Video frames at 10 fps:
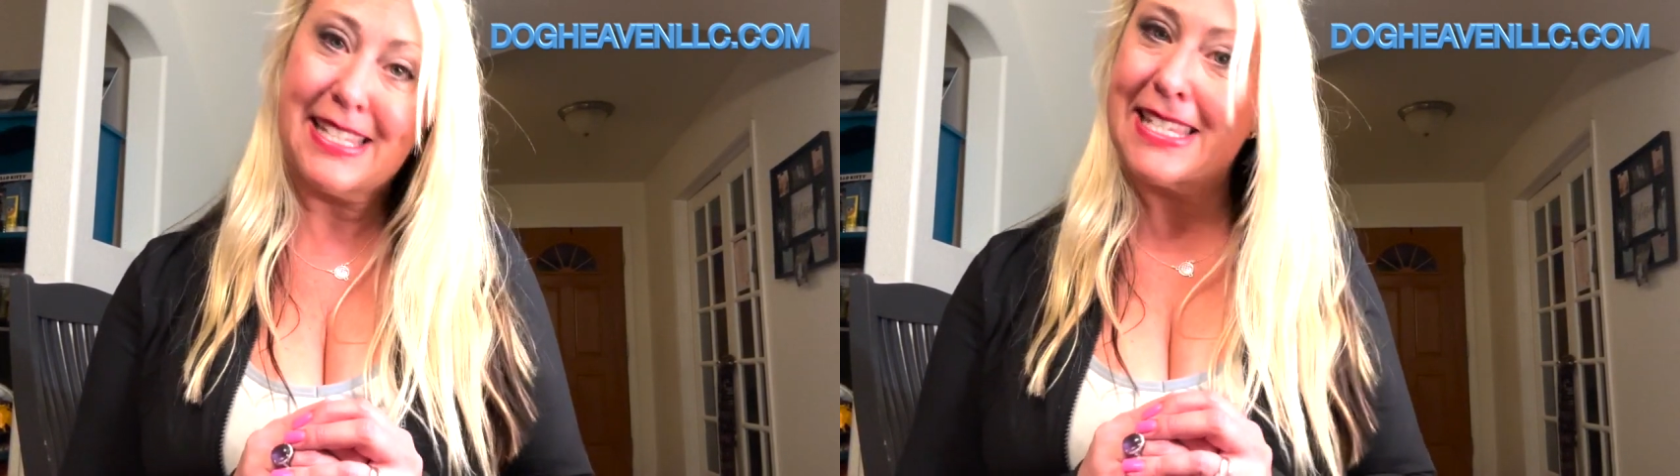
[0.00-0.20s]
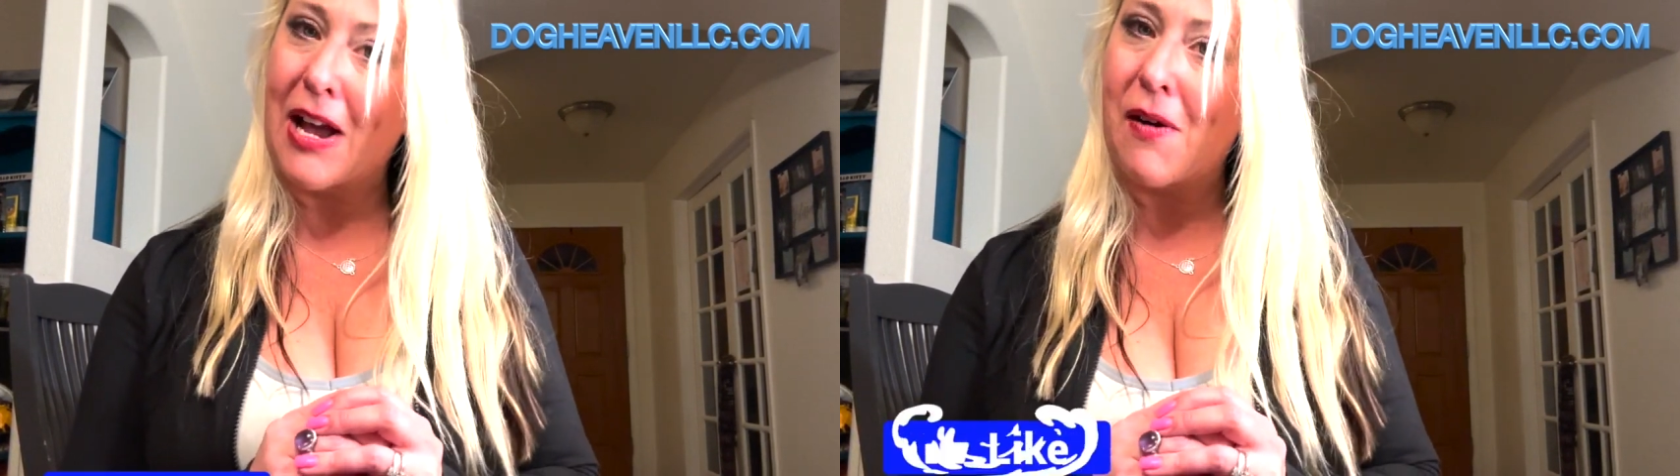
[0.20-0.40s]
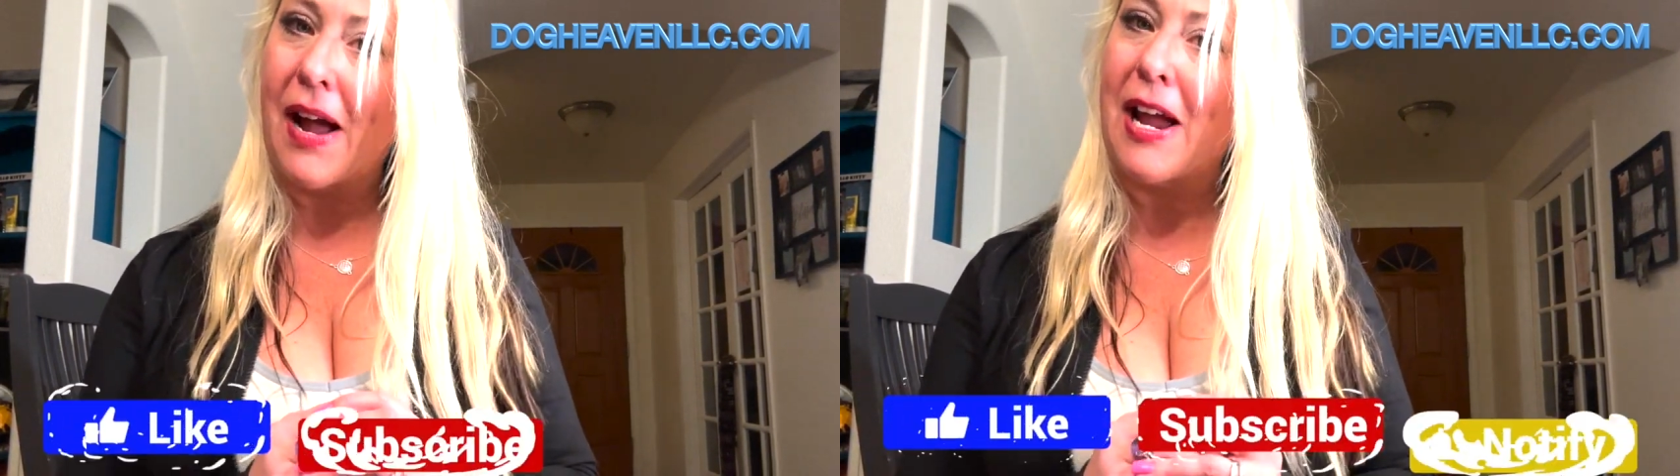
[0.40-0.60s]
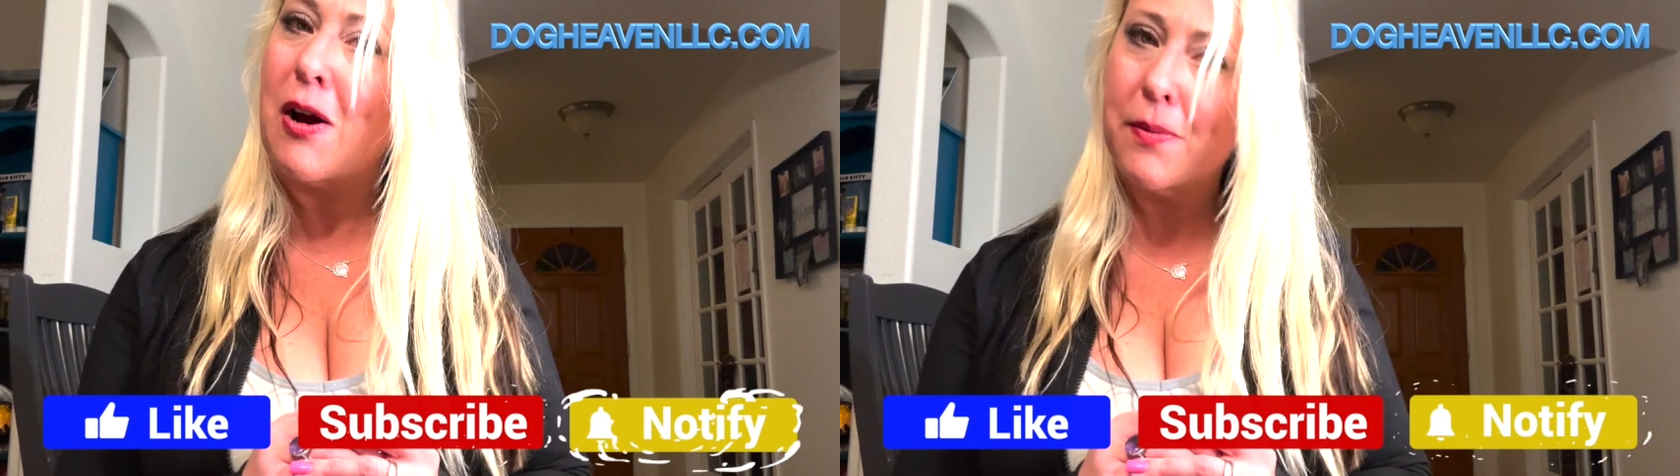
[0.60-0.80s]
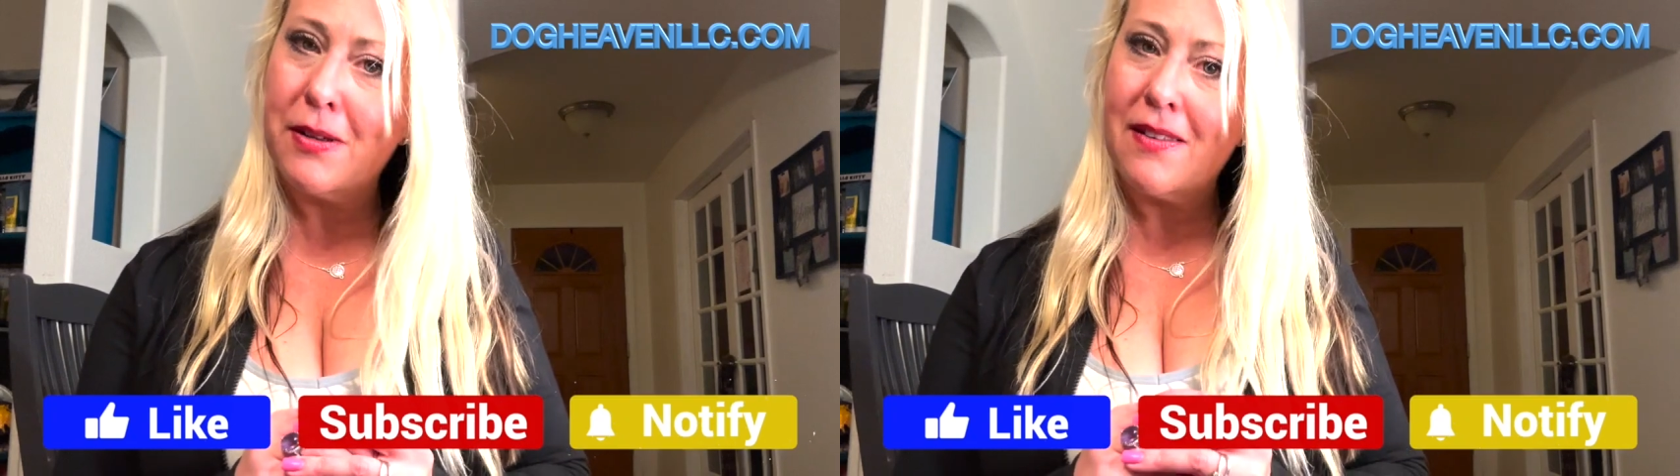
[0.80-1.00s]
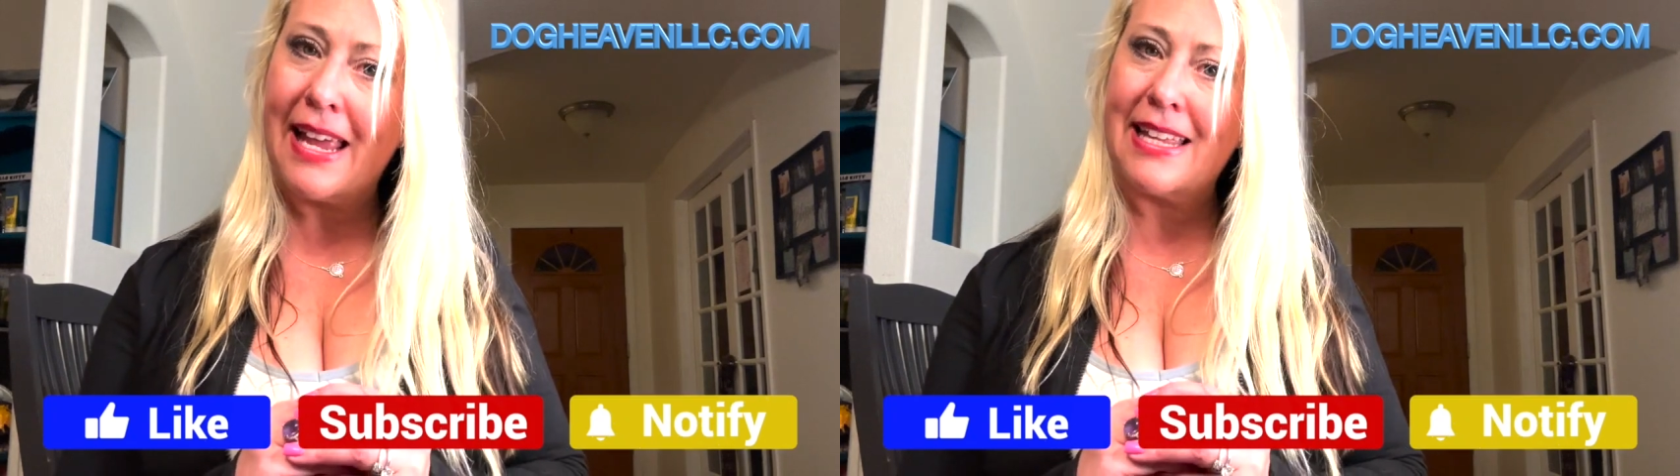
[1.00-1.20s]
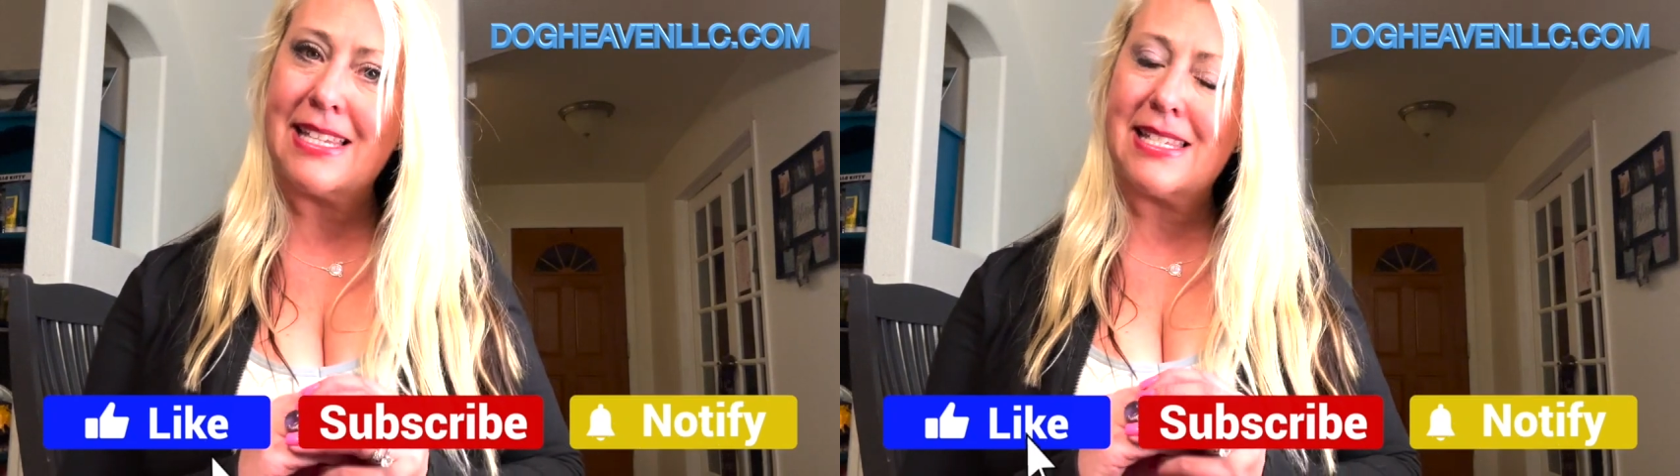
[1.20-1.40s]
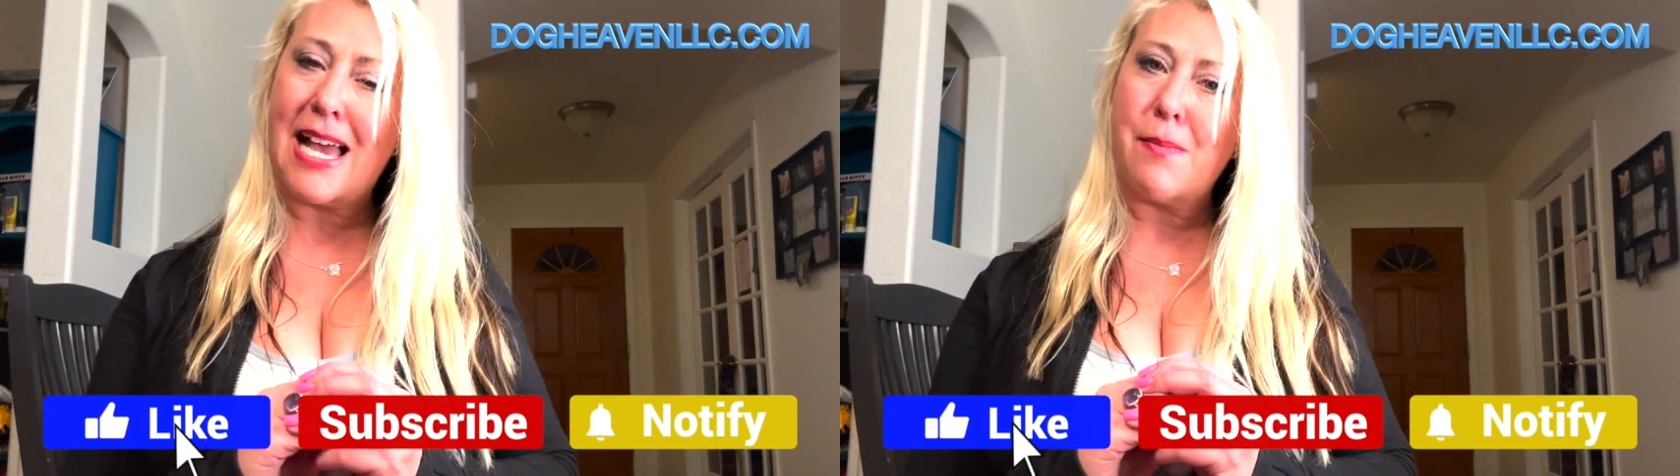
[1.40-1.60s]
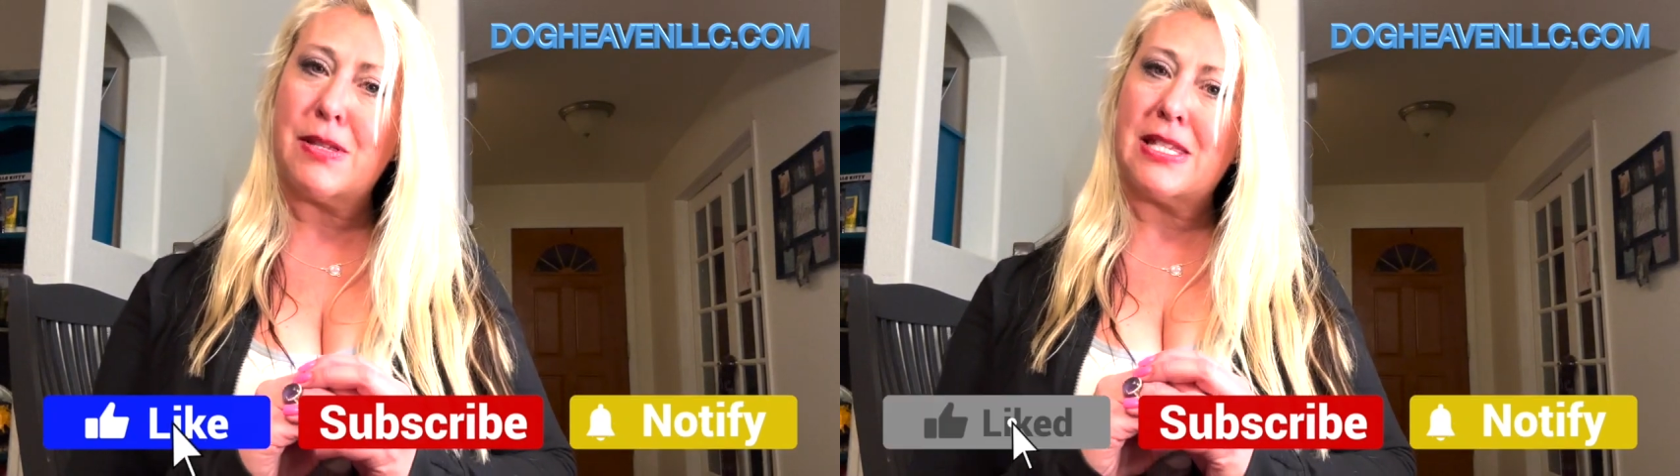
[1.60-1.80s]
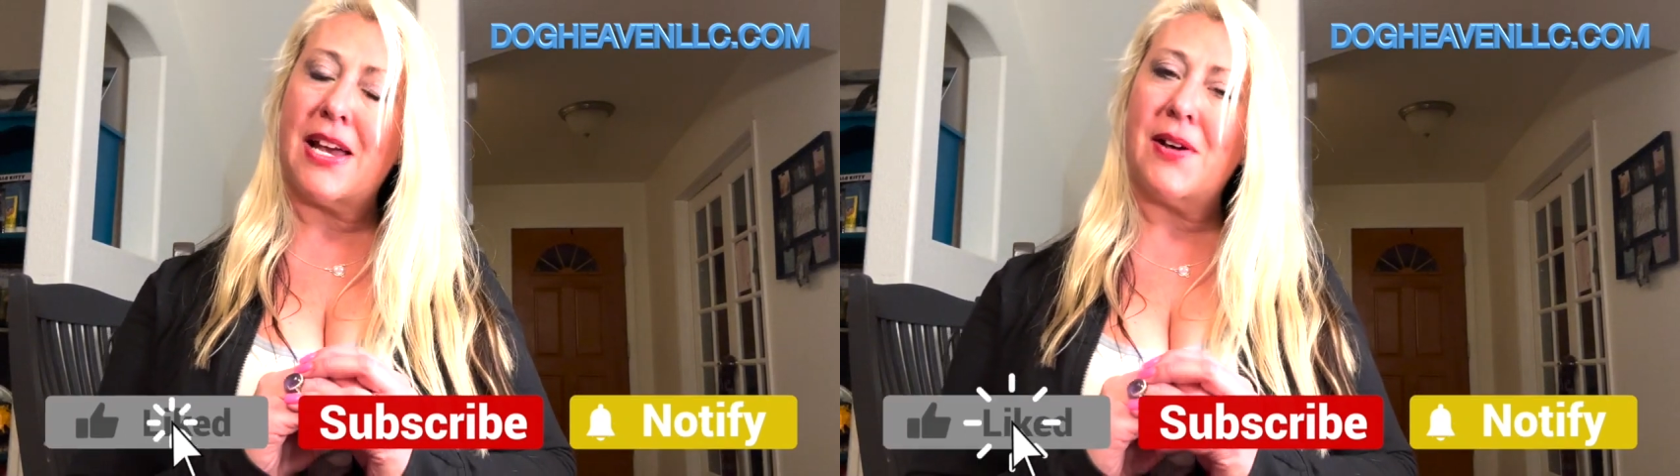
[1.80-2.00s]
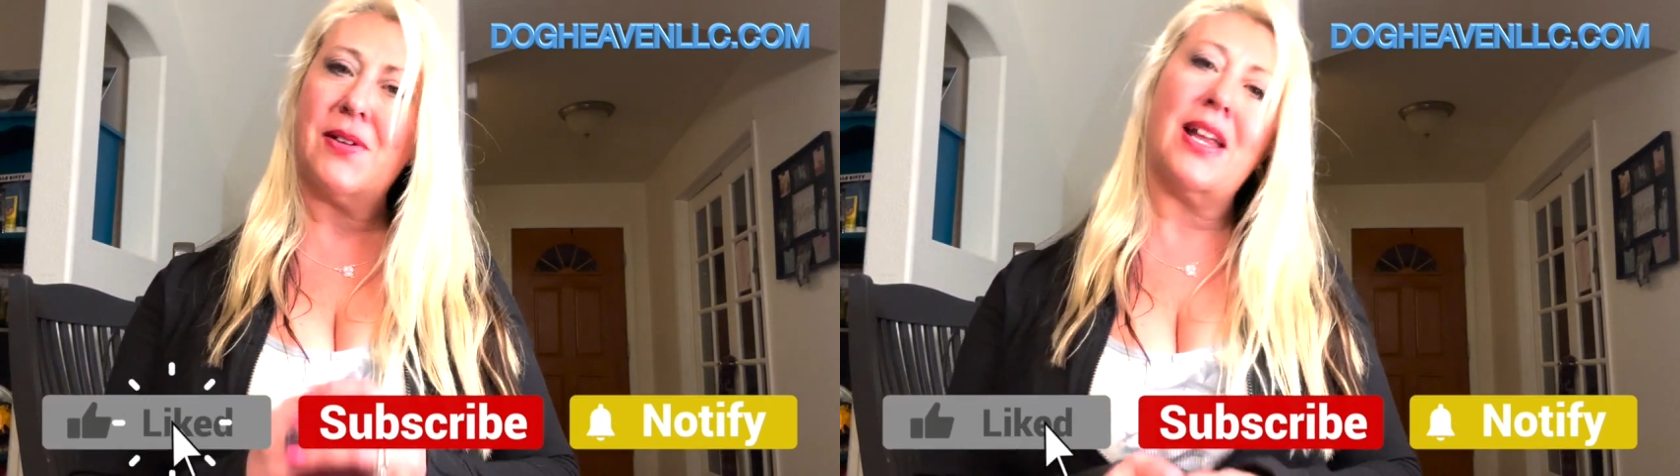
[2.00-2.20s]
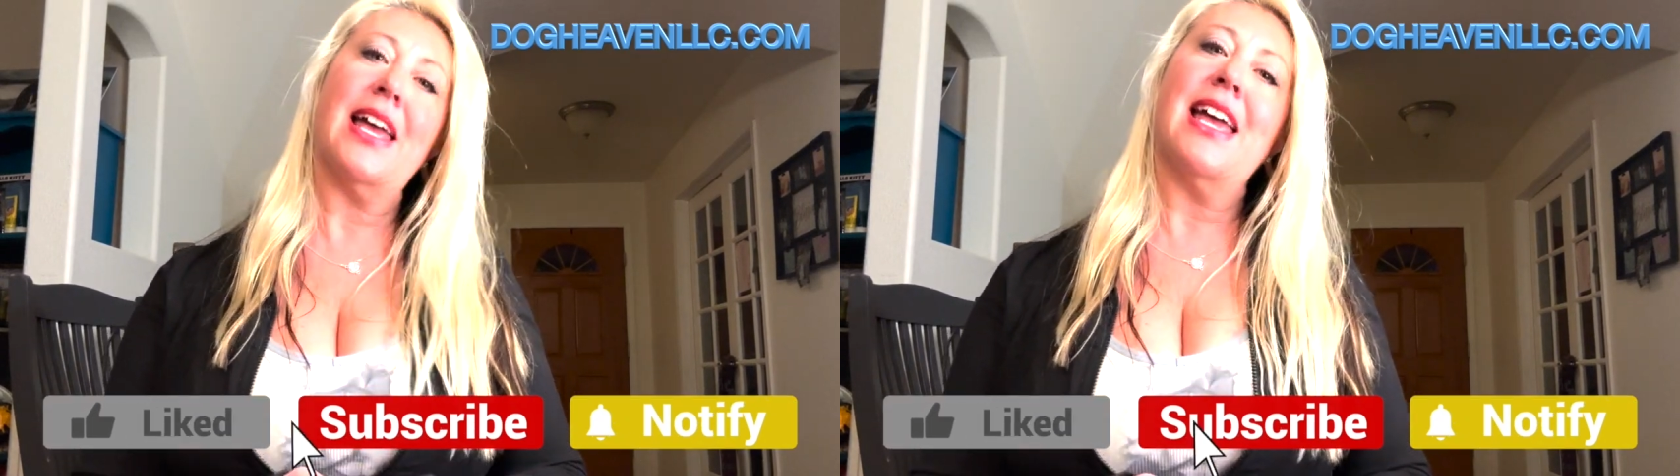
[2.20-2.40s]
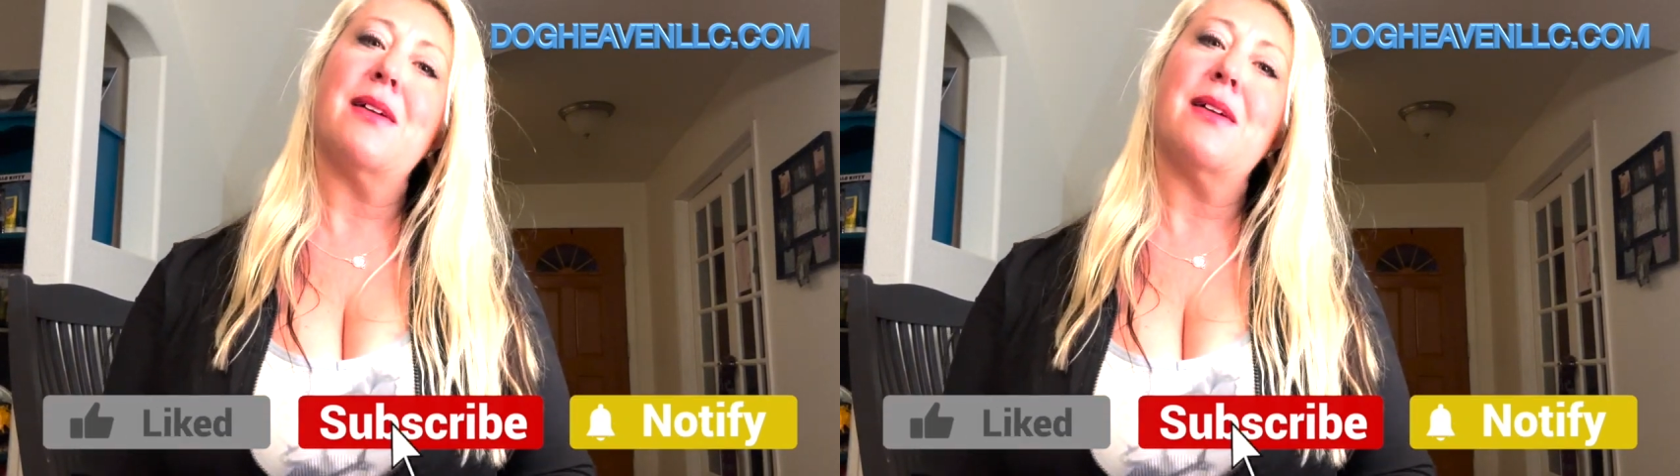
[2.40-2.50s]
So I hope you like this episode.